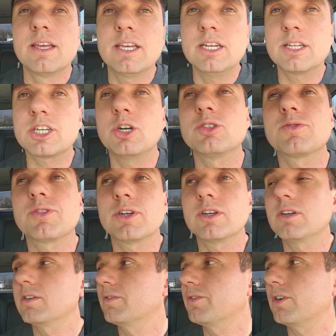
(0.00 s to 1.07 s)
you know, it goes
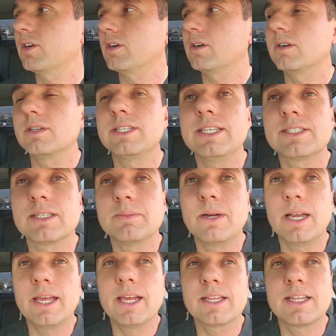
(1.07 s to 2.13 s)
for, for decent money.